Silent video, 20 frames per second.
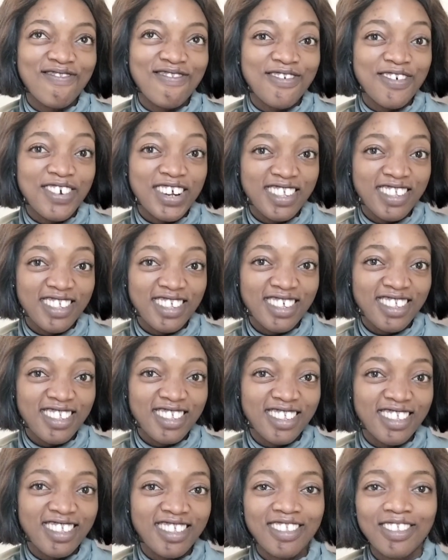
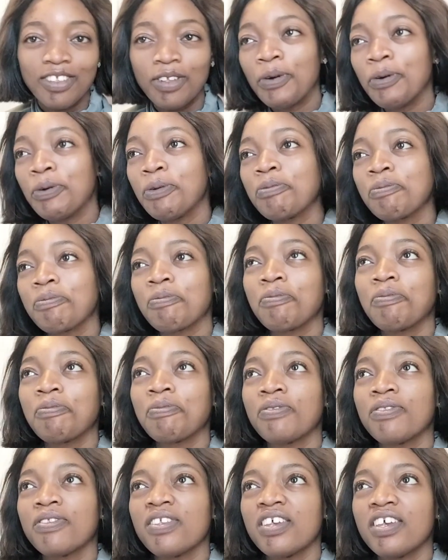racist. No,
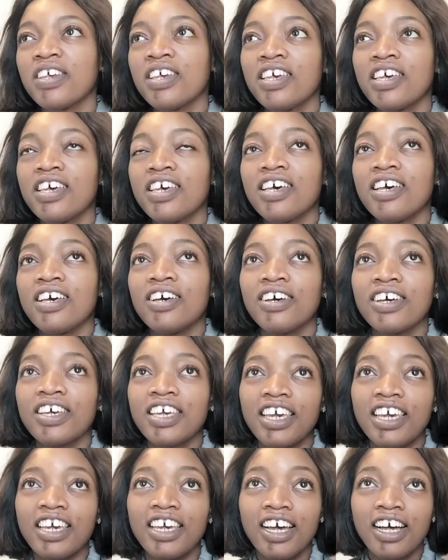
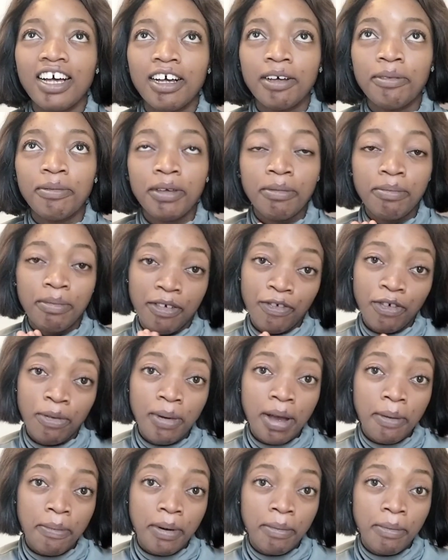okay, in my
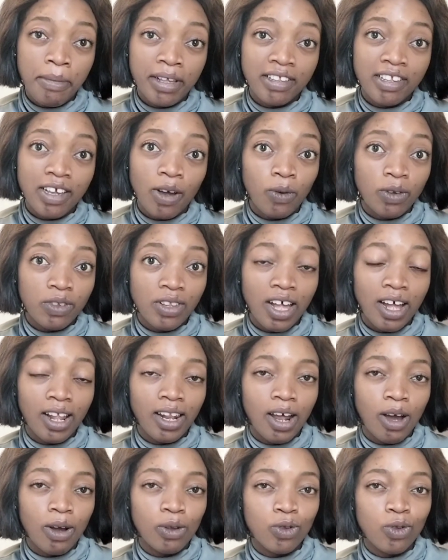former apartment I was not
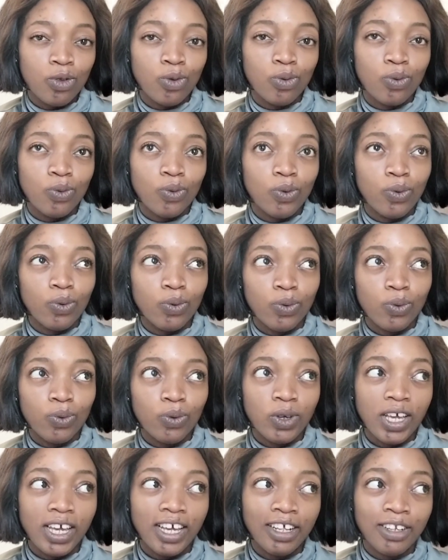allowed to
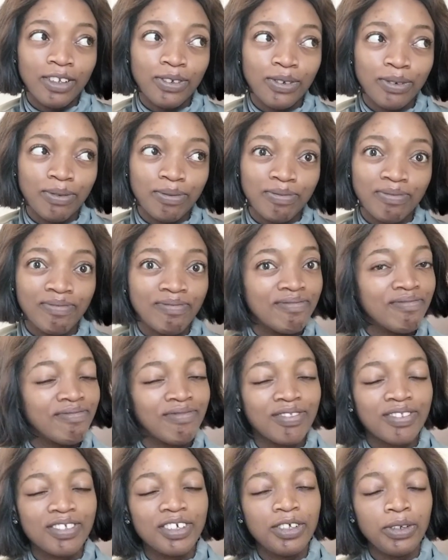cook, and
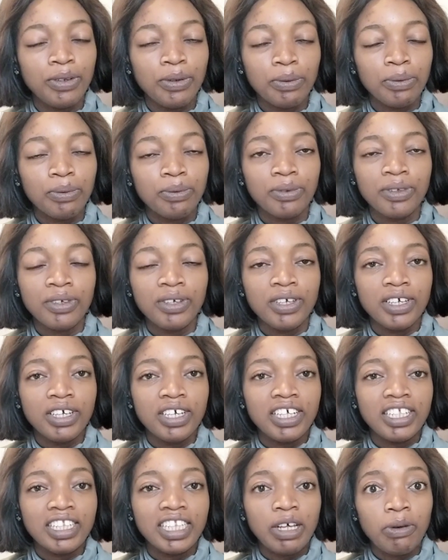you know,
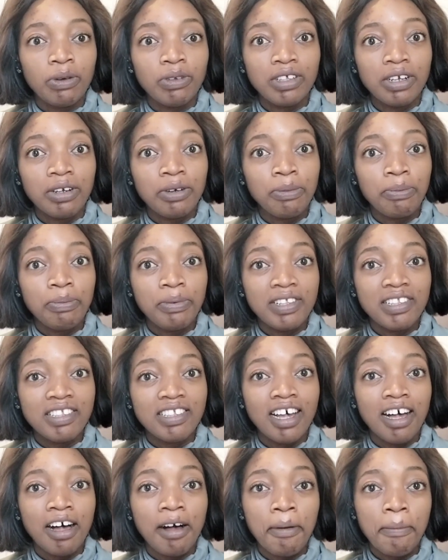that was a little
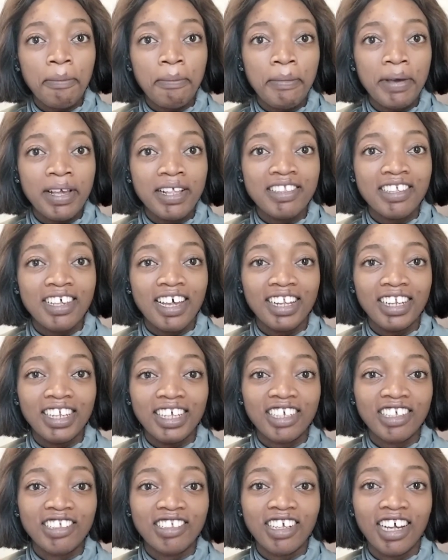bit
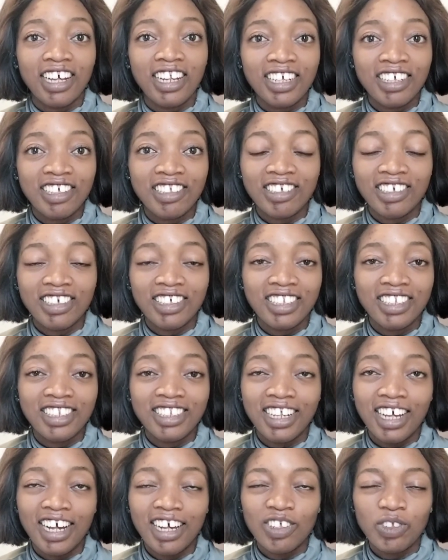mentally
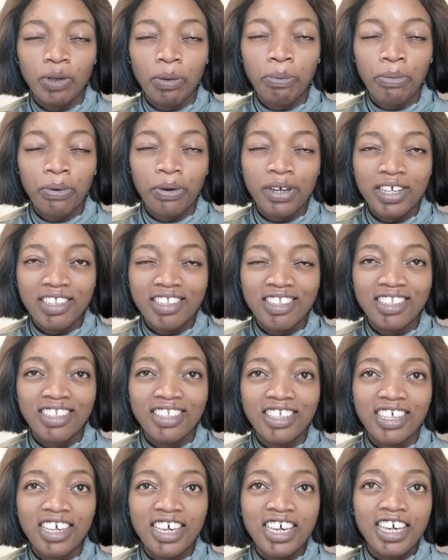challenging. At some
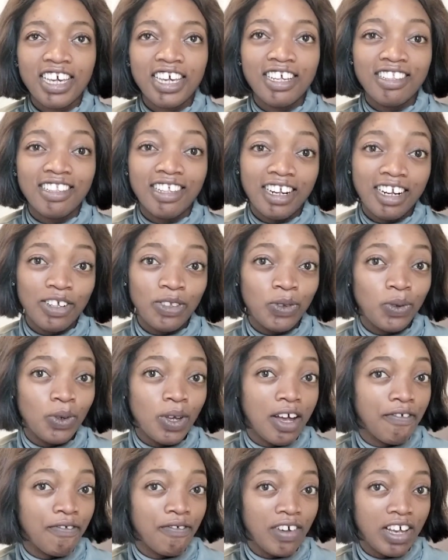points it started
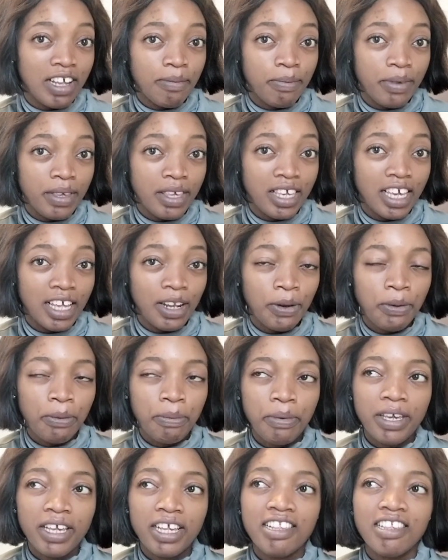to affect me a little
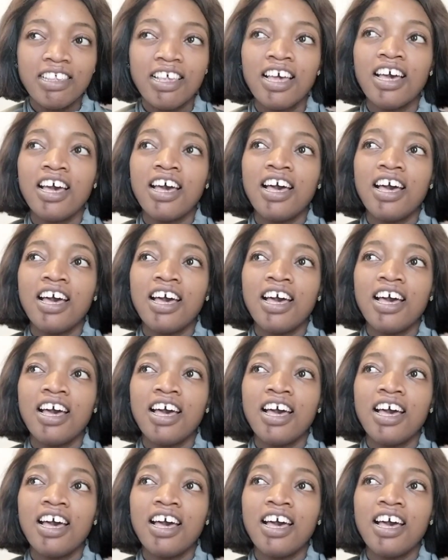bit,